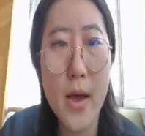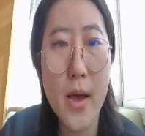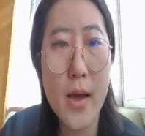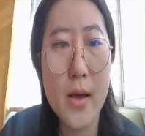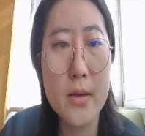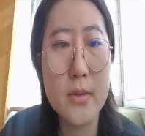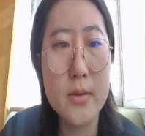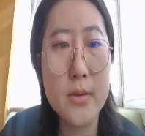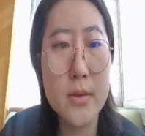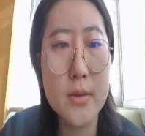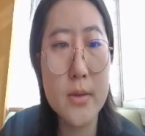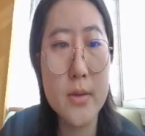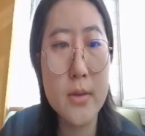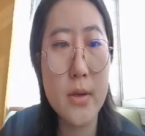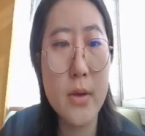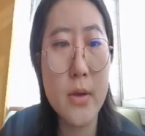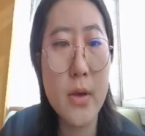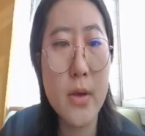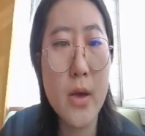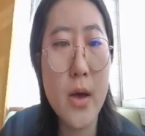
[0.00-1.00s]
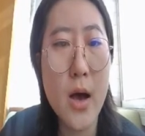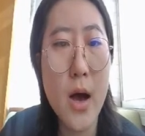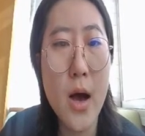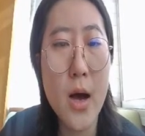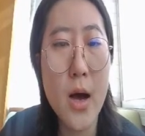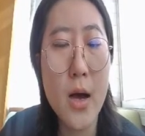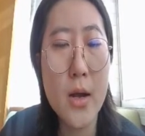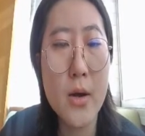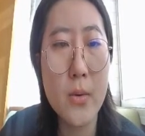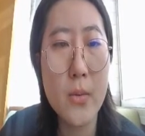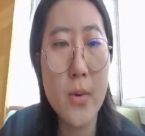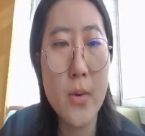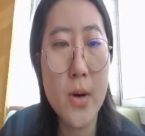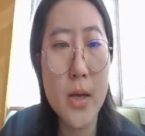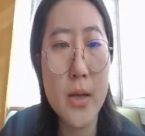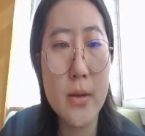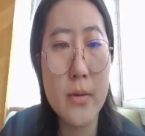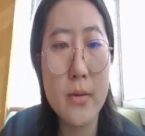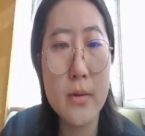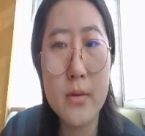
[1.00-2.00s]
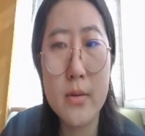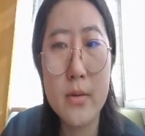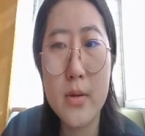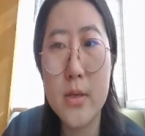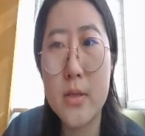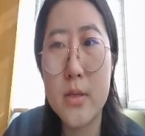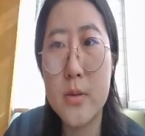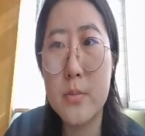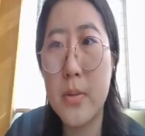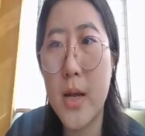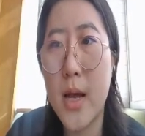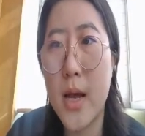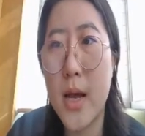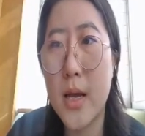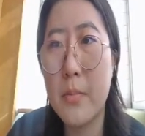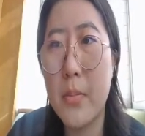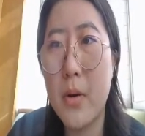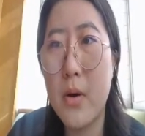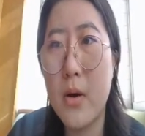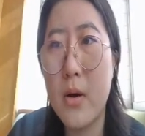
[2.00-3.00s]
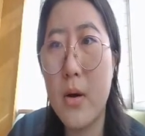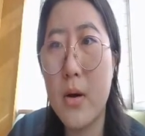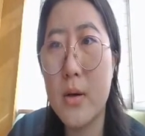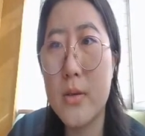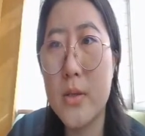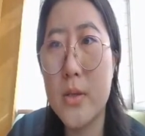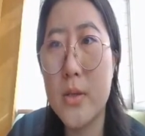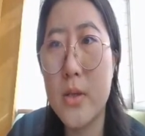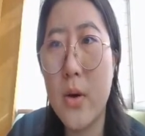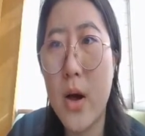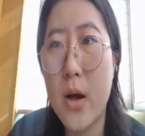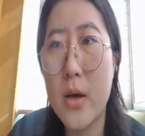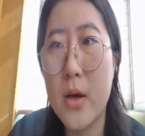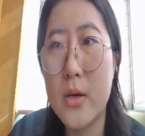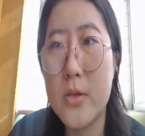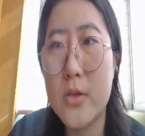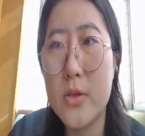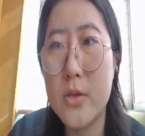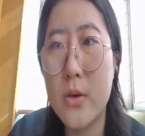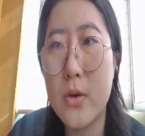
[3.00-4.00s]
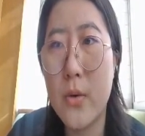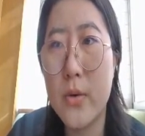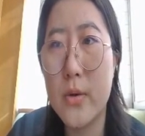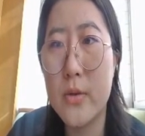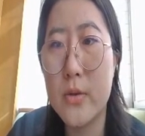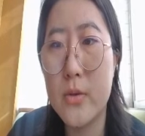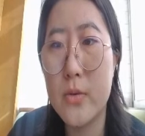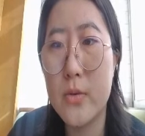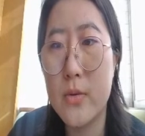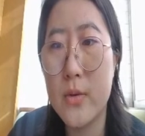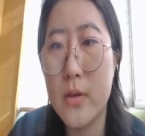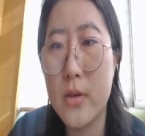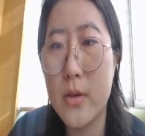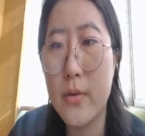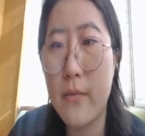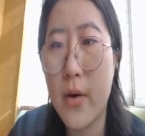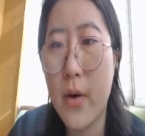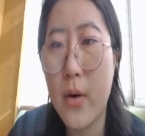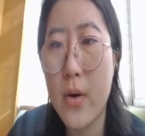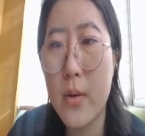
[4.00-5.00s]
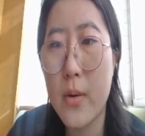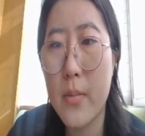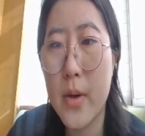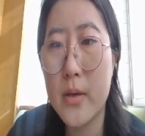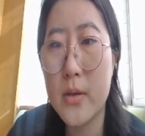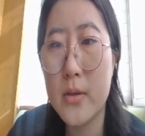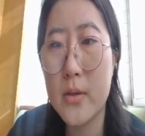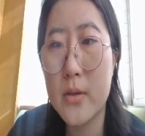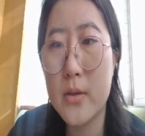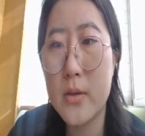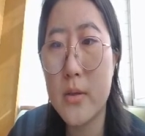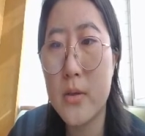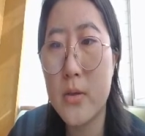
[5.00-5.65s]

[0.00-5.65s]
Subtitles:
And in here, I don't want these black parts, so I just go into the environment.